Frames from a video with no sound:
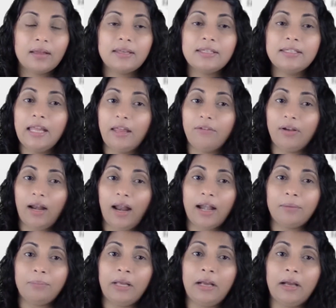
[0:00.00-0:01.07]
David
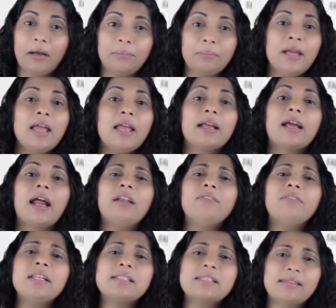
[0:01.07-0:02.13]
had become
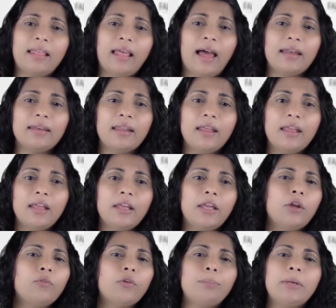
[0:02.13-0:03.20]
convinced that
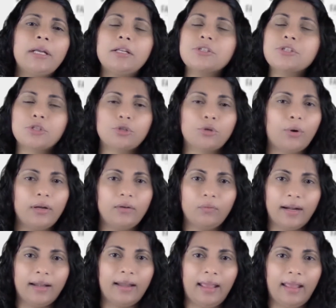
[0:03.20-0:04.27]
he would be destroyed
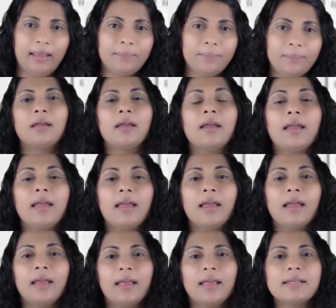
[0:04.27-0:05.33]
one day.
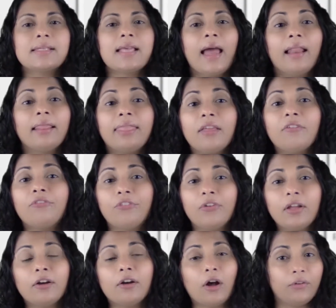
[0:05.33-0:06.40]
His healthy
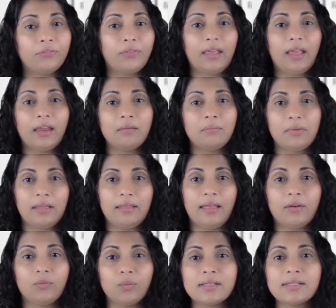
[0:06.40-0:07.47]
fear of the enemy
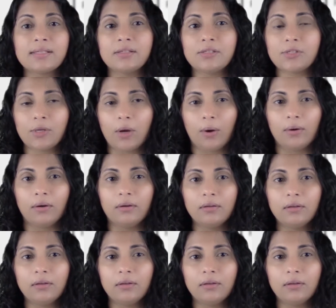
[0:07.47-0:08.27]
that was in Saul